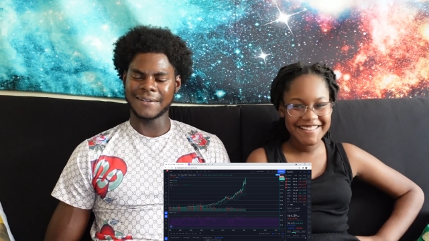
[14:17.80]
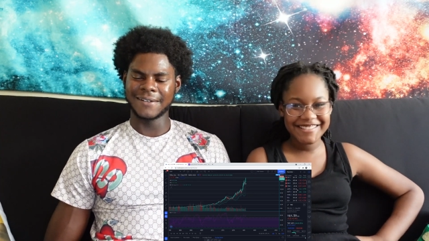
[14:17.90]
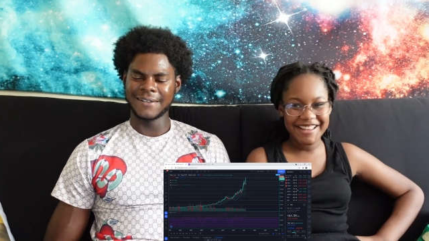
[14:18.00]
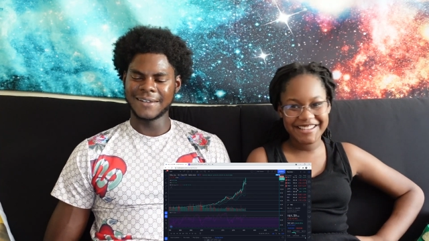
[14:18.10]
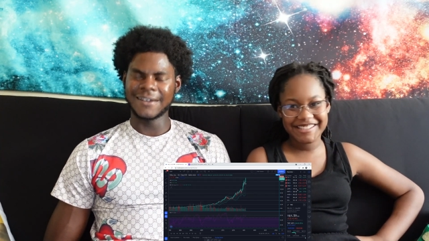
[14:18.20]

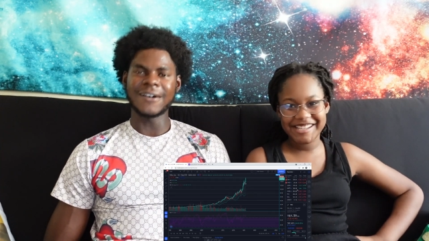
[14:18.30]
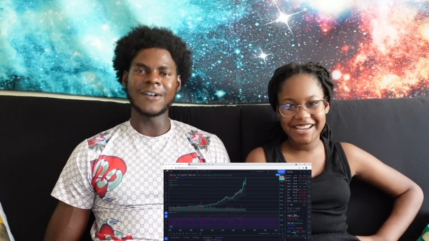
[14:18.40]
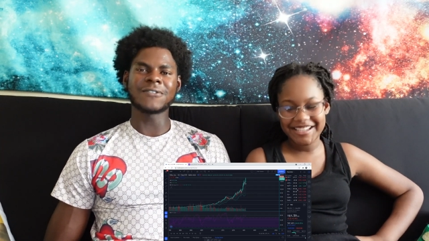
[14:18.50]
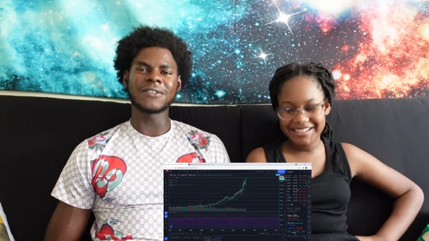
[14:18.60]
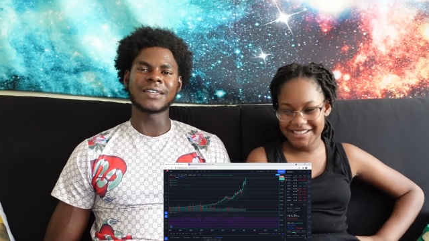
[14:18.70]
Speaker 1: like
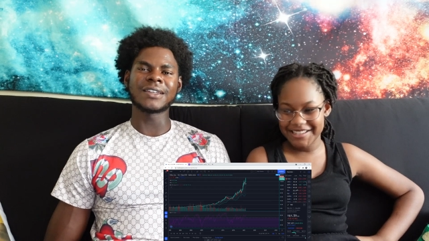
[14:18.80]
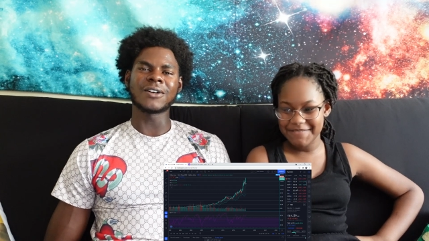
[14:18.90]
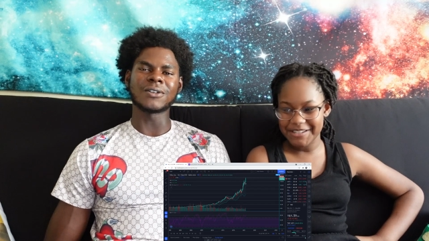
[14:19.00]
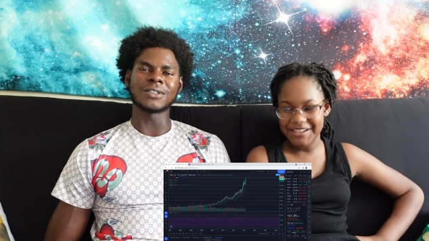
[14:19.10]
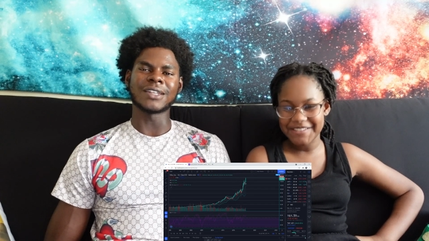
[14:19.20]
hopefully it don't
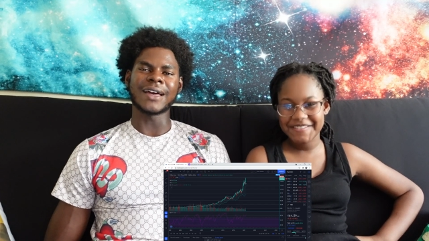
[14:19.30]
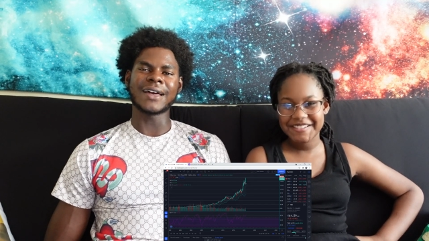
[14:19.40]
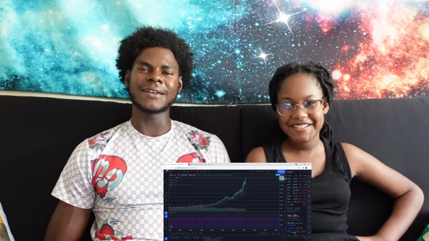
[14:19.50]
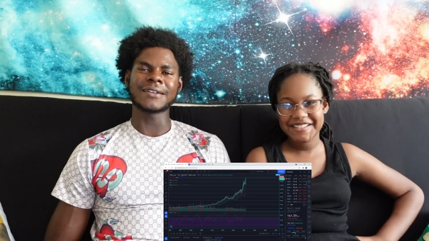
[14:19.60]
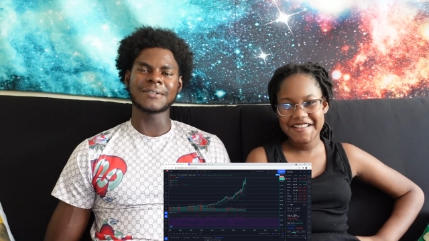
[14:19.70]
off.
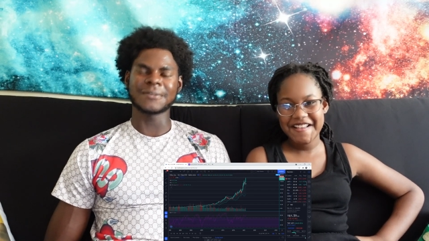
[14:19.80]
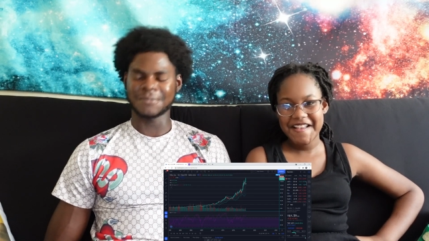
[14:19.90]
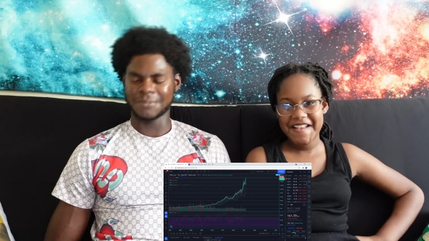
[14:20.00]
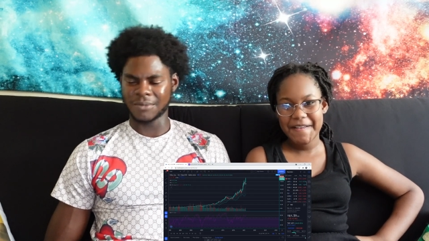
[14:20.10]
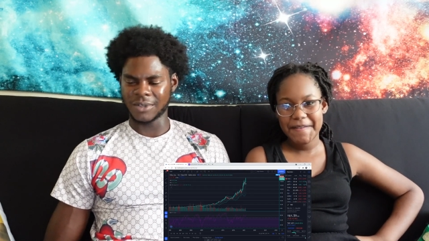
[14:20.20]
die,
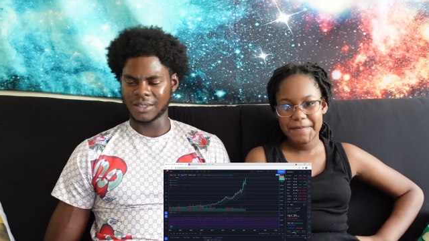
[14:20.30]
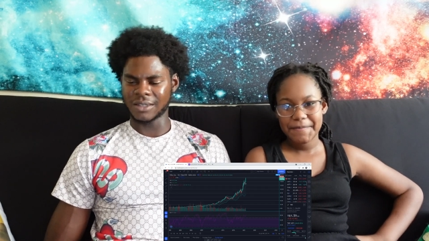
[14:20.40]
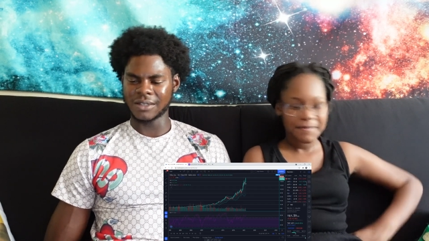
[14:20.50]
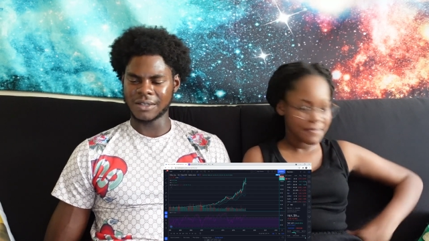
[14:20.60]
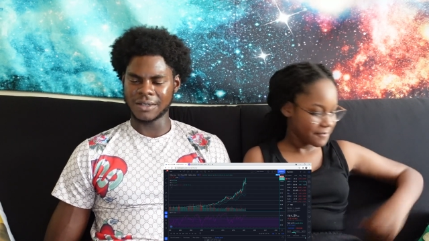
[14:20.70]
but
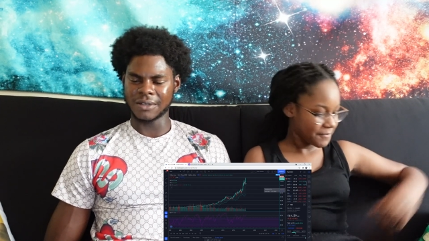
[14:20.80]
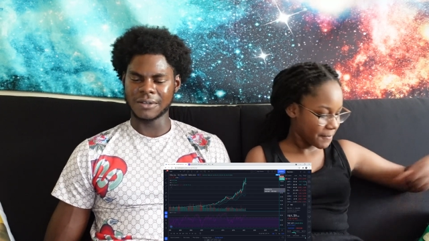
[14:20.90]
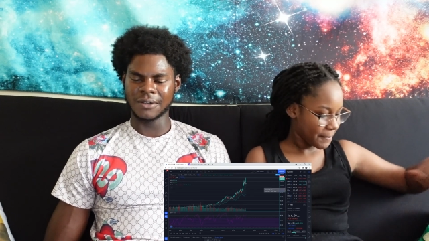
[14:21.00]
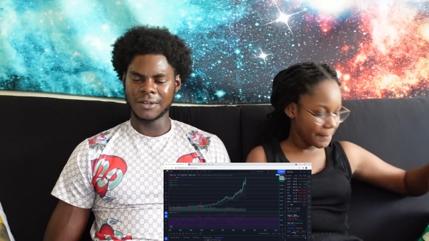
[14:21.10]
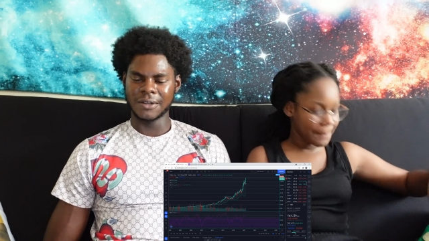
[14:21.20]
yeah.
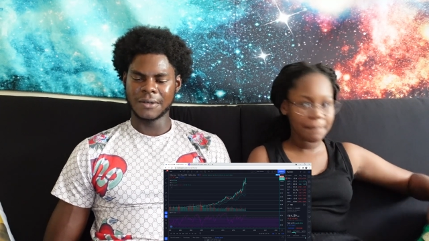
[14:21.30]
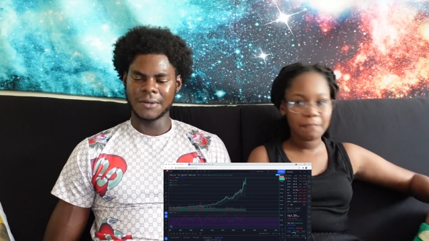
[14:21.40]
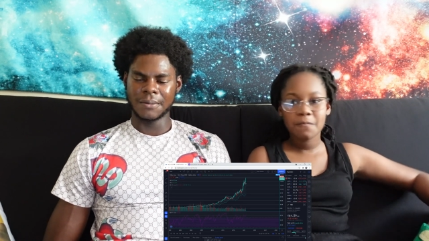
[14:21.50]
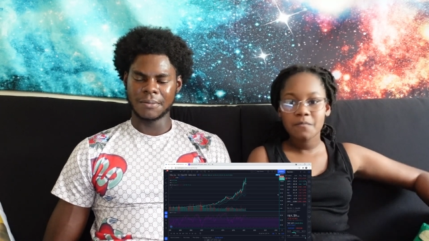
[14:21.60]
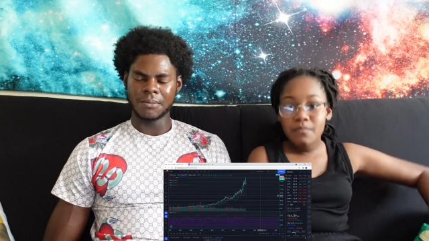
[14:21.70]

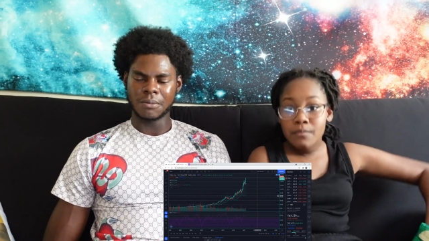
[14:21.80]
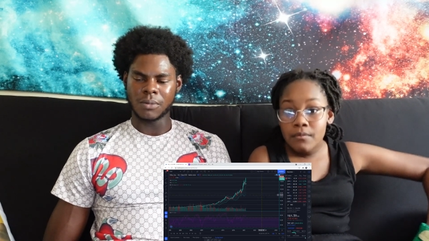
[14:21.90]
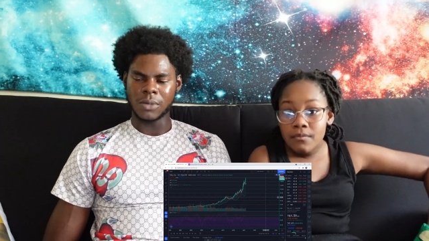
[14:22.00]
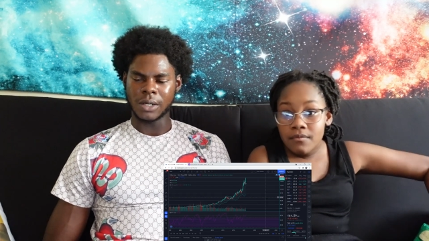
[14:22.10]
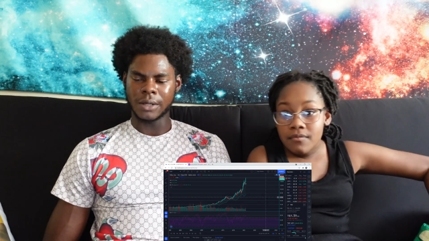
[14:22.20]

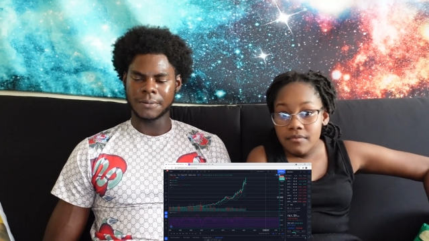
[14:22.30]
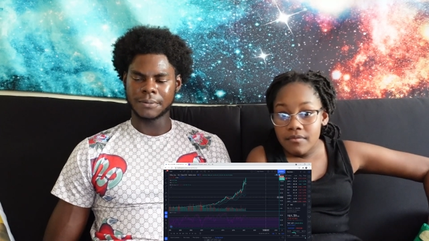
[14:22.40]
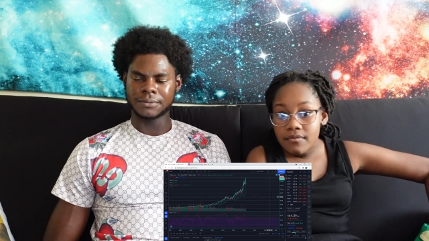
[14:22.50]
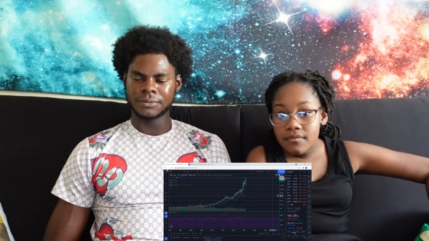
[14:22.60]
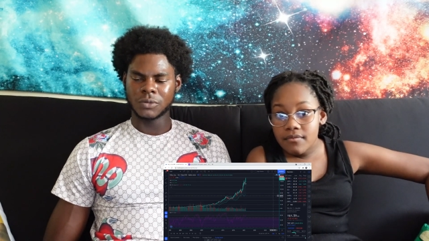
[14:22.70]
But
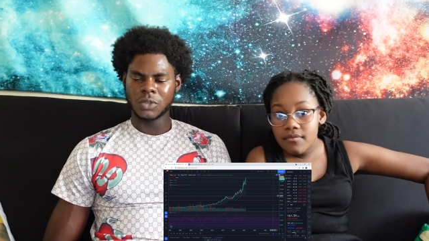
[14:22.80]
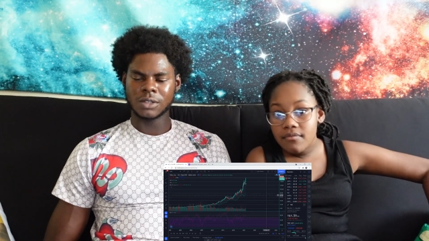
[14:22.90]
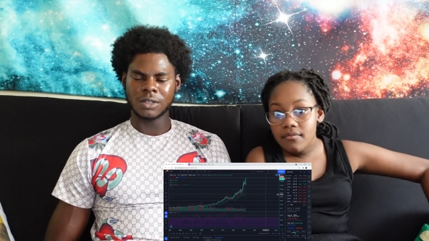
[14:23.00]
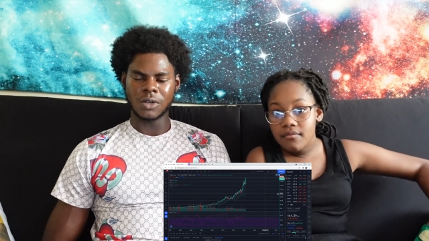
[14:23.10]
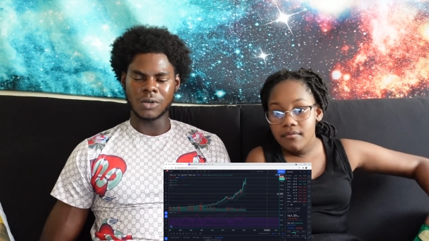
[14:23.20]

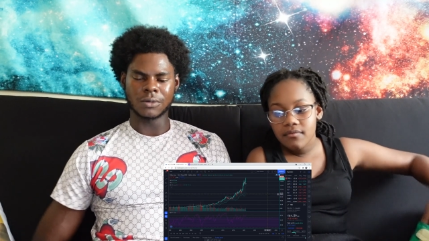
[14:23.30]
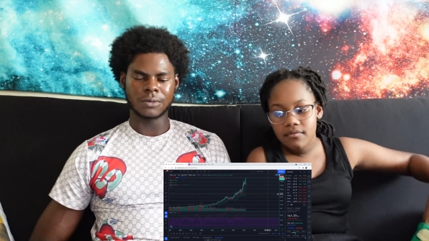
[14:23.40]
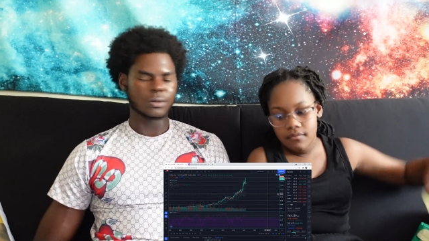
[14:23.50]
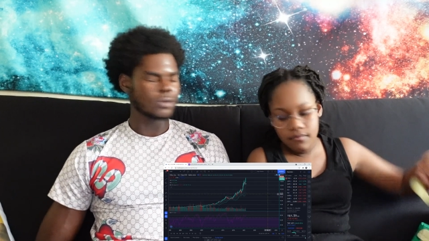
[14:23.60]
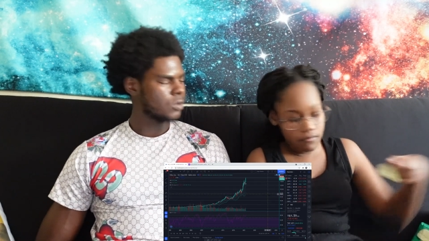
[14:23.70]
so,
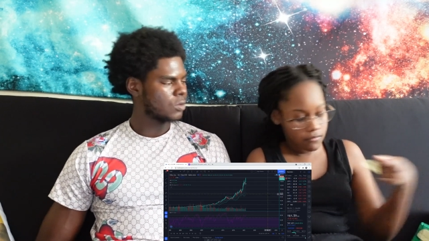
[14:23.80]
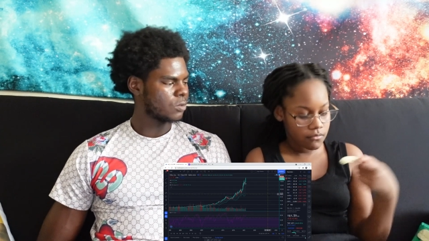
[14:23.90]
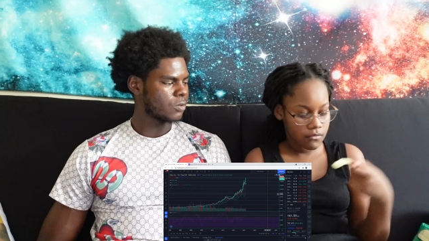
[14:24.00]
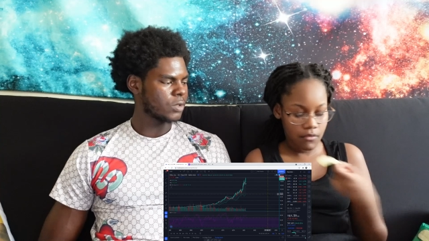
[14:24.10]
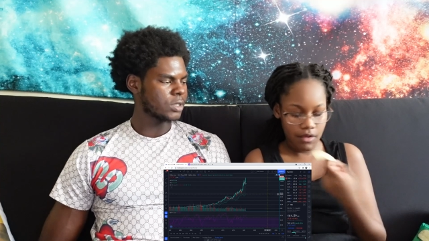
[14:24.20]

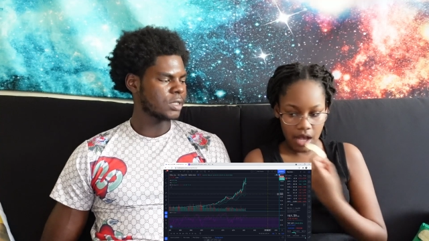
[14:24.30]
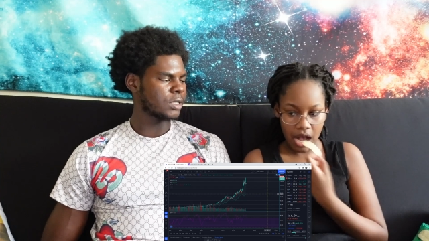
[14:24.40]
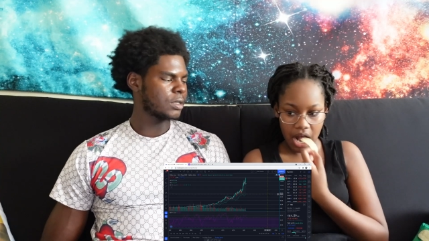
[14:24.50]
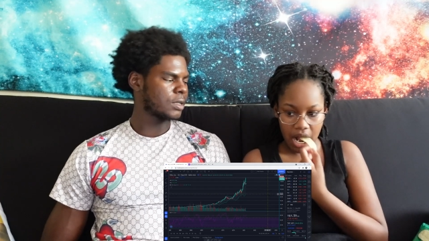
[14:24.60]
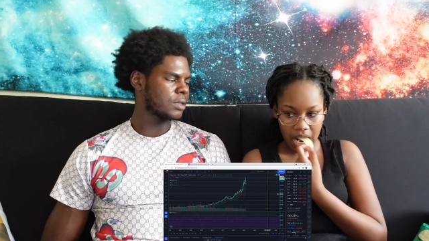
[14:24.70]
what's the
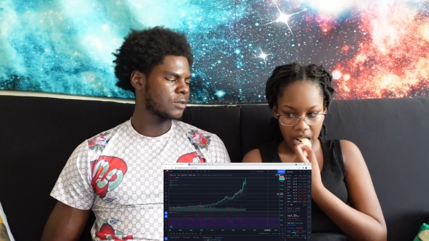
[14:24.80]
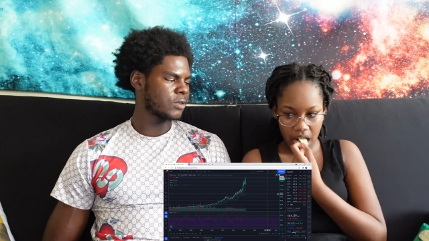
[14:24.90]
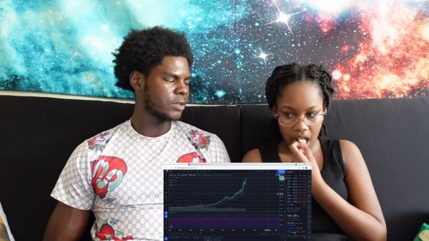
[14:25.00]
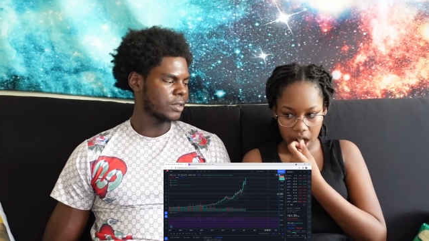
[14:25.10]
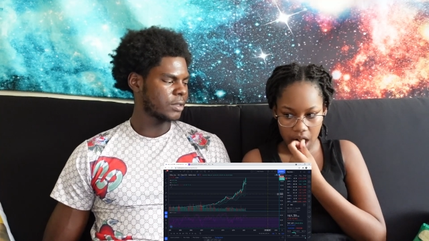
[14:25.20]
index
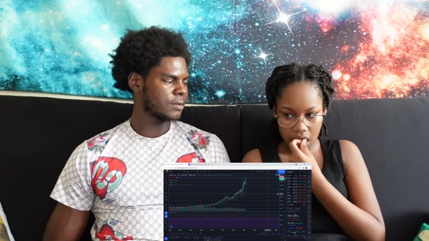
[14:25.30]
fund?